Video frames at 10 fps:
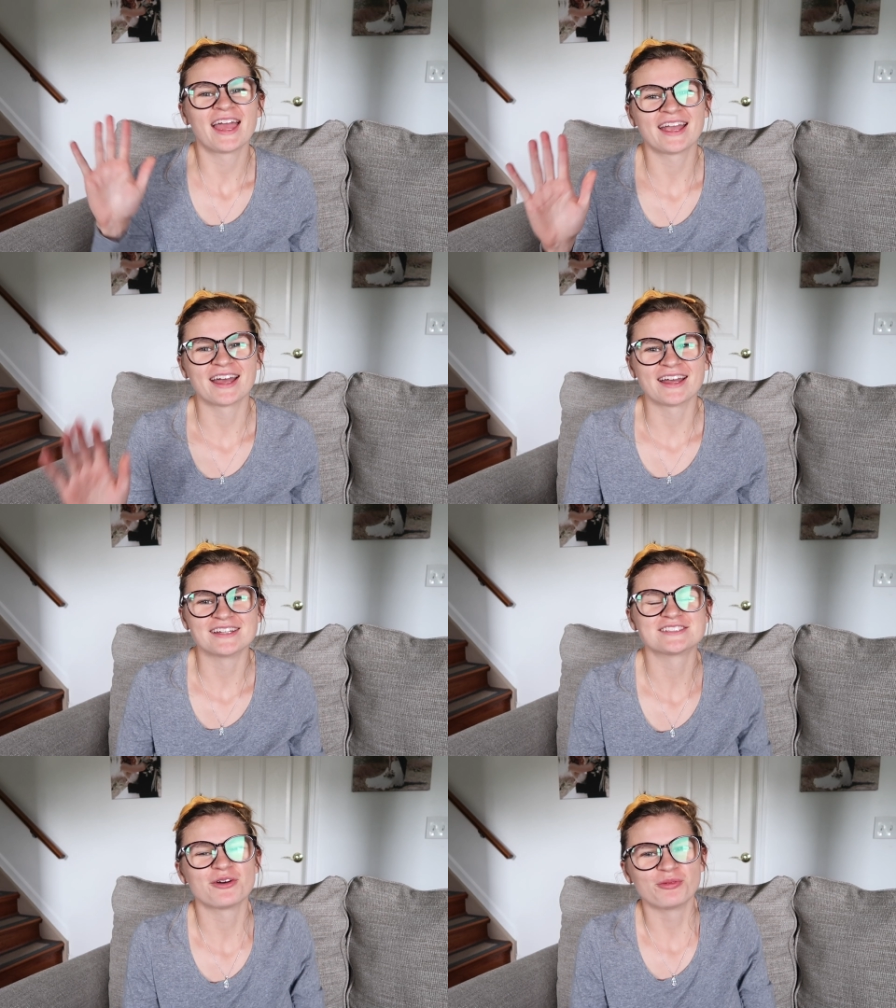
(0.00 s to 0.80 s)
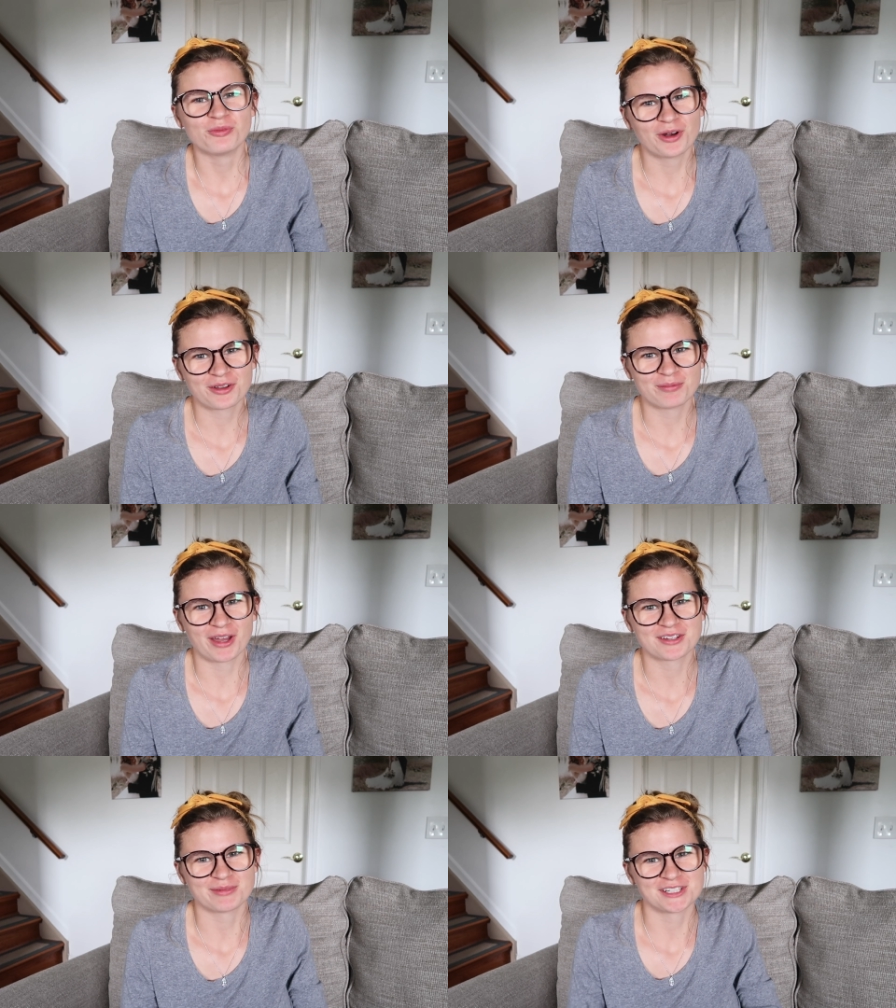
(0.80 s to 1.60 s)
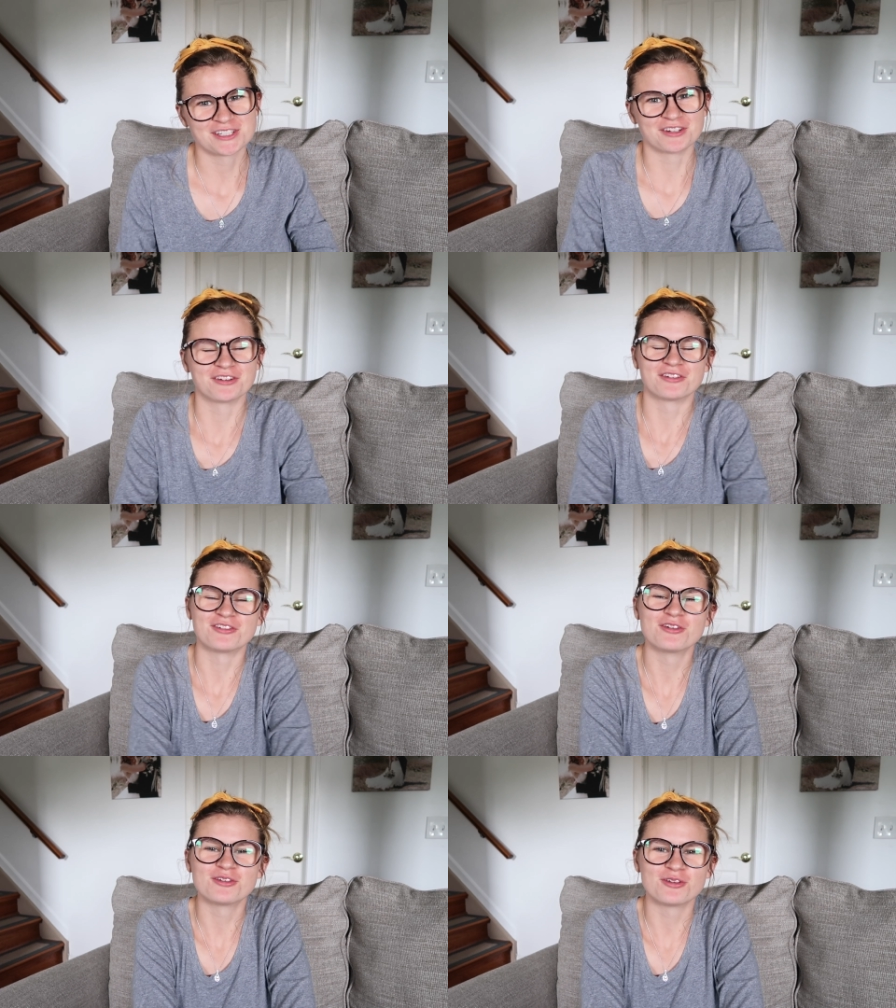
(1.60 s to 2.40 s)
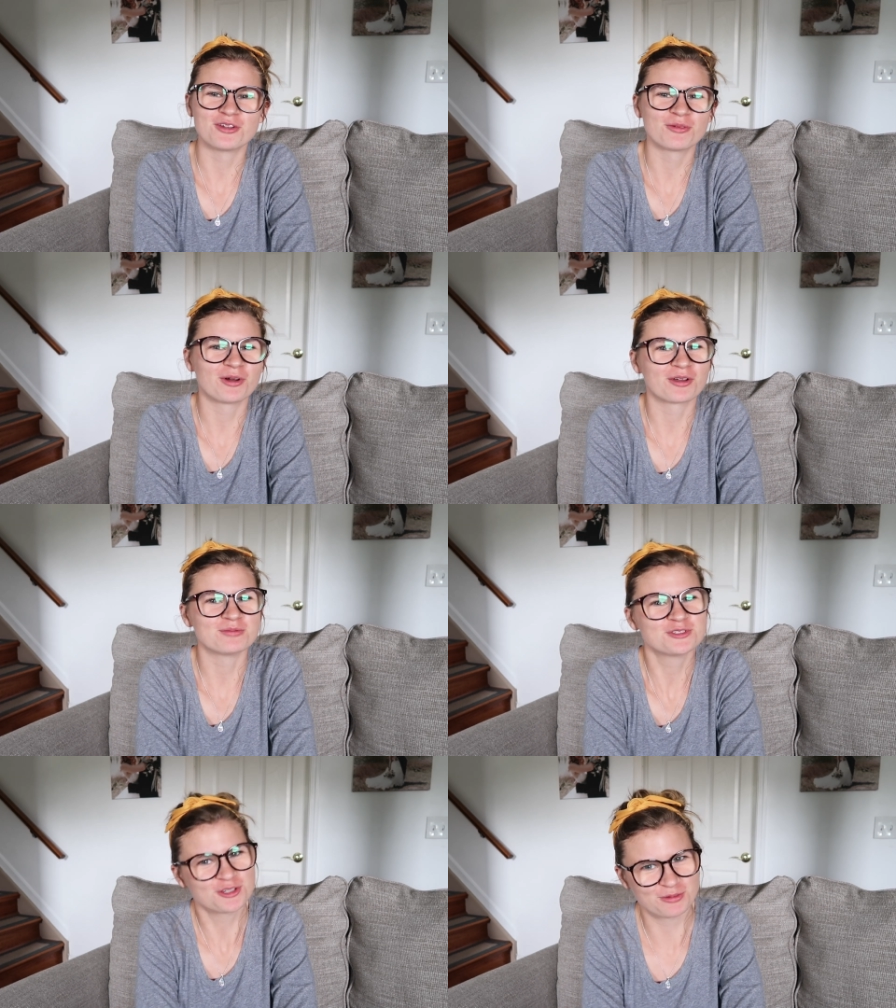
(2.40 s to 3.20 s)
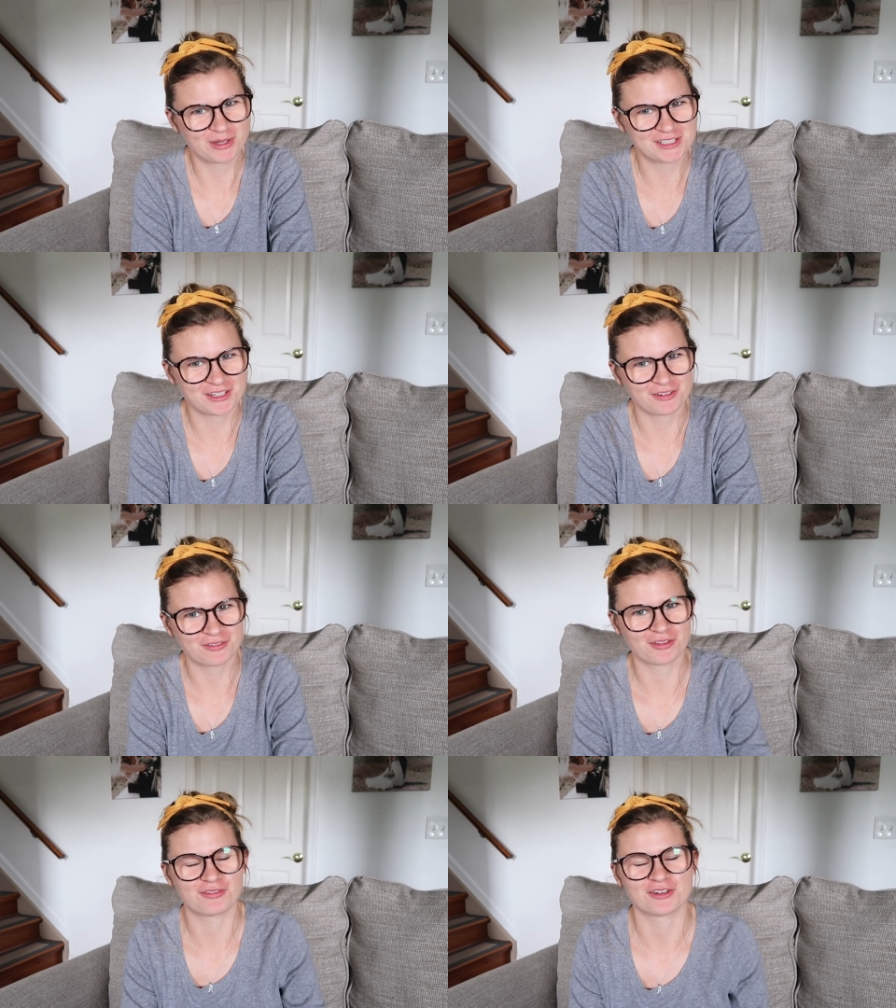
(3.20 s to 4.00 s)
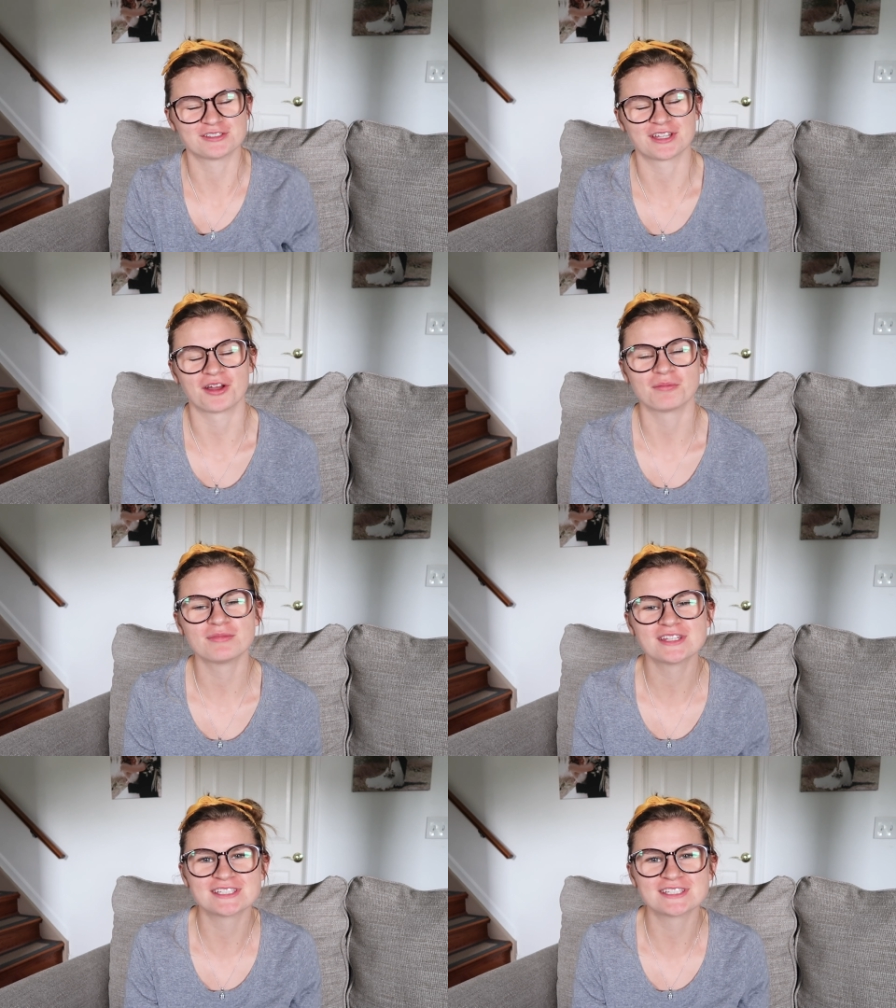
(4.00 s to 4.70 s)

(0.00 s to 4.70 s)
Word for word: Hey guys, welcome back to my channel. If you're new here, welcome to my channel for the first time.